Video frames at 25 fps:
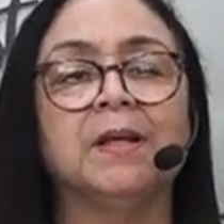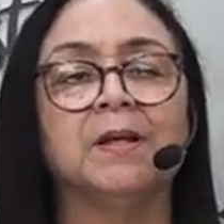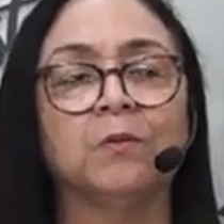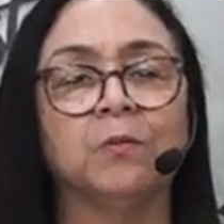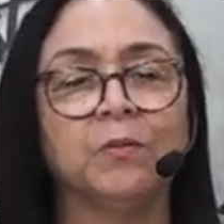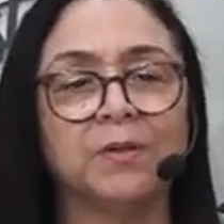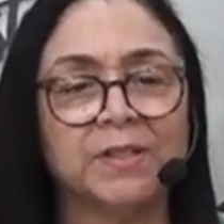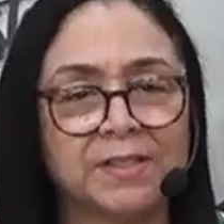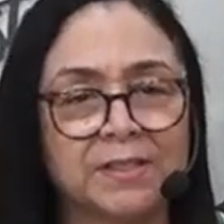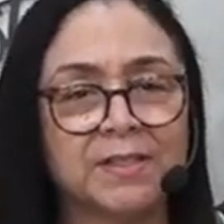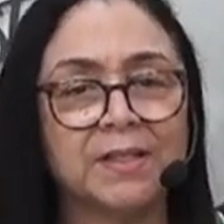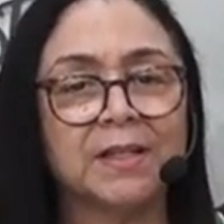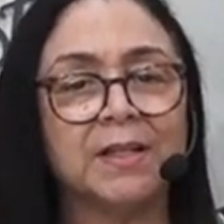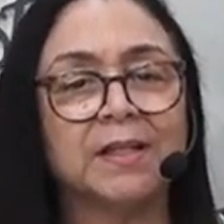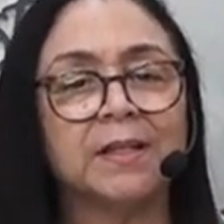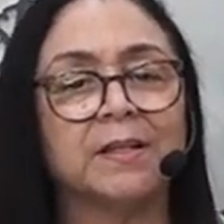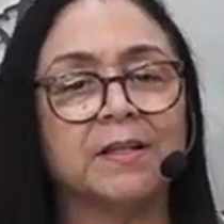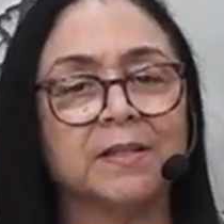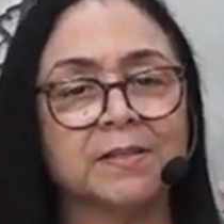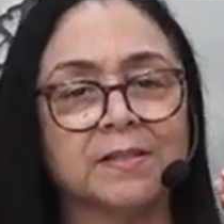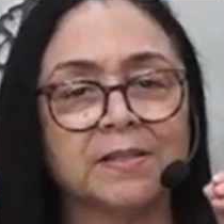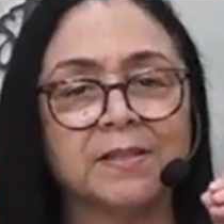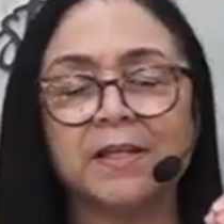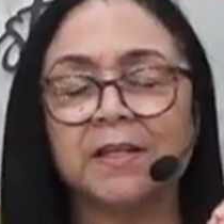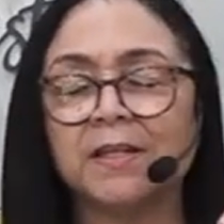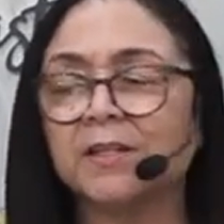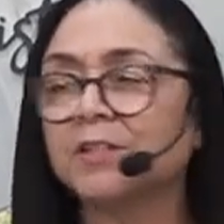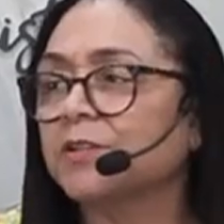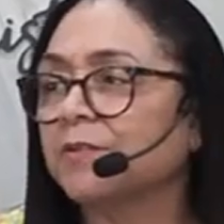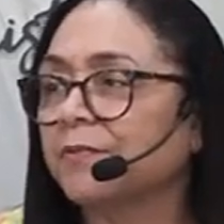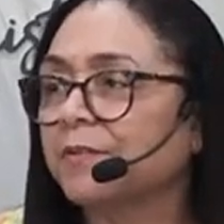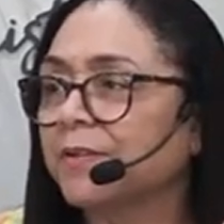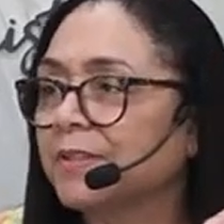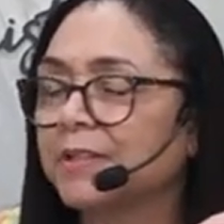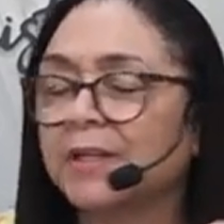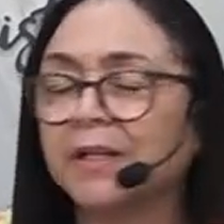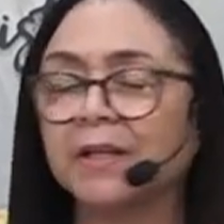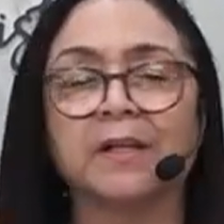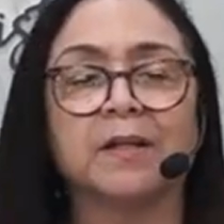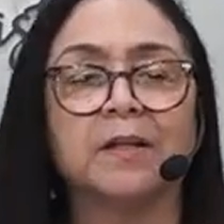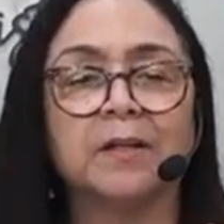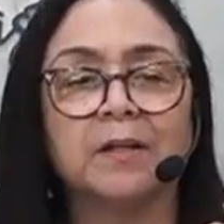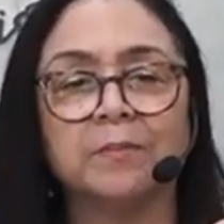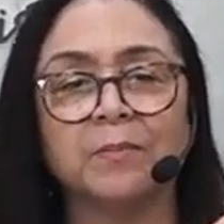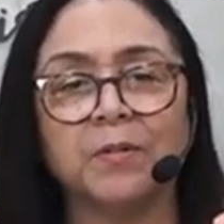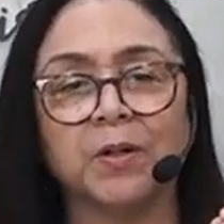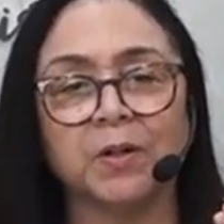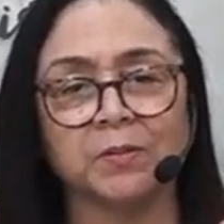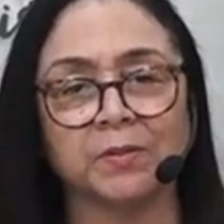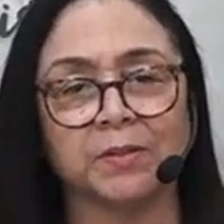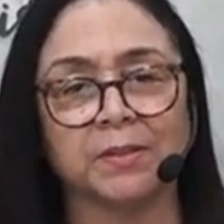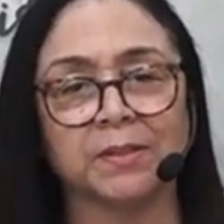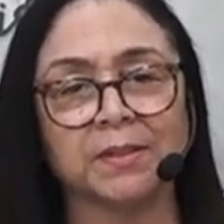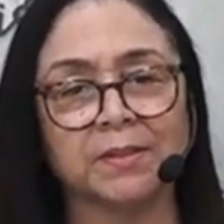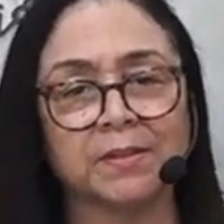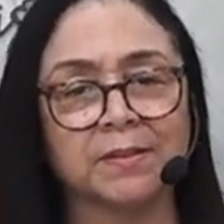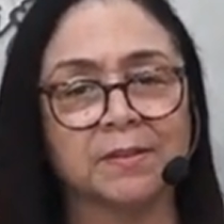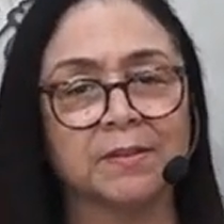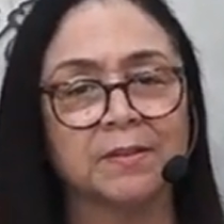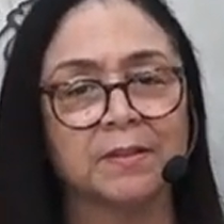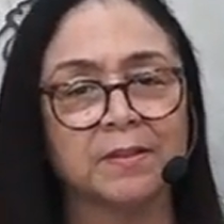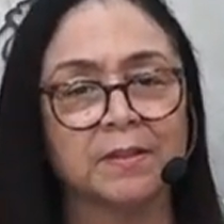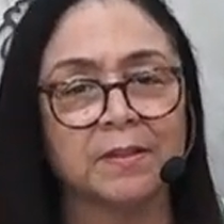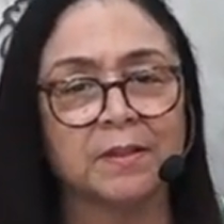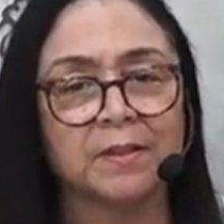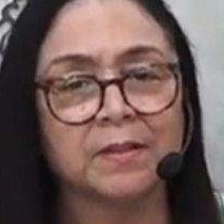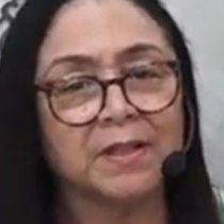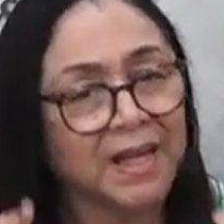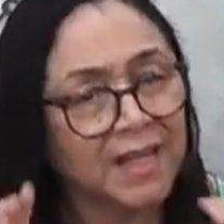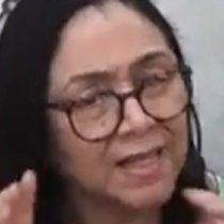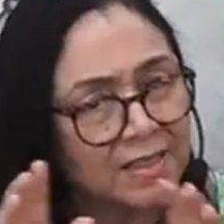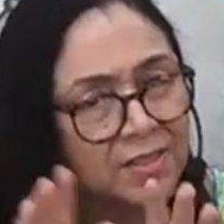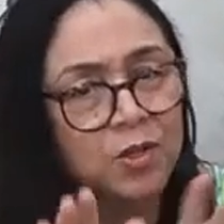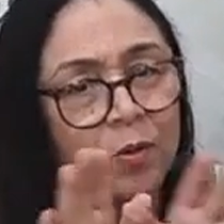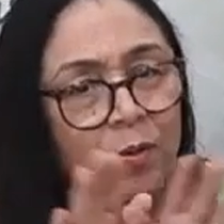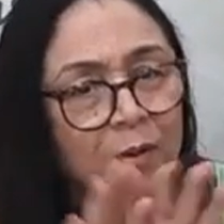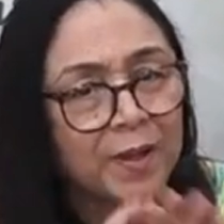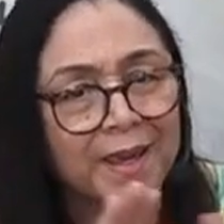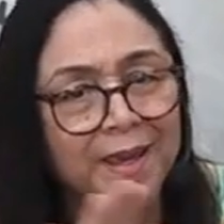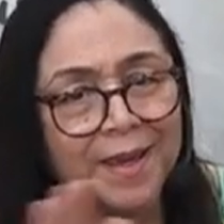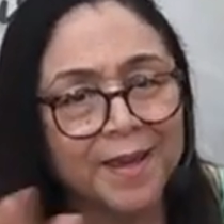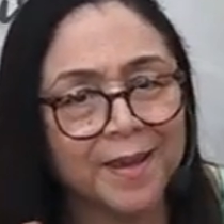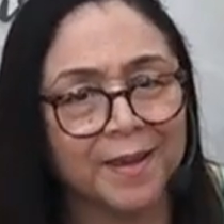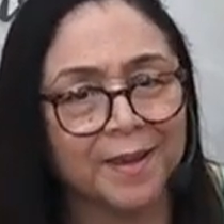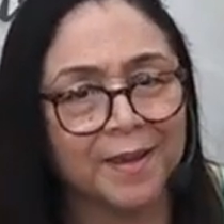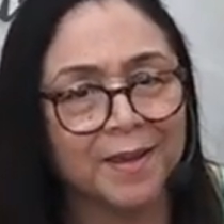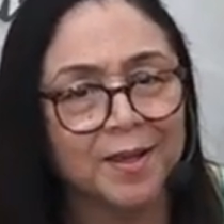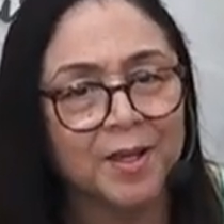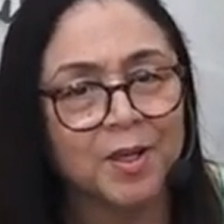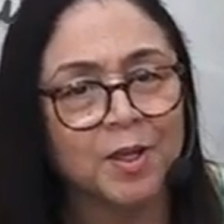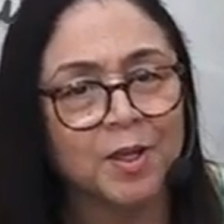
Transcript: We're still at the stage of you thinking about it. That's okay.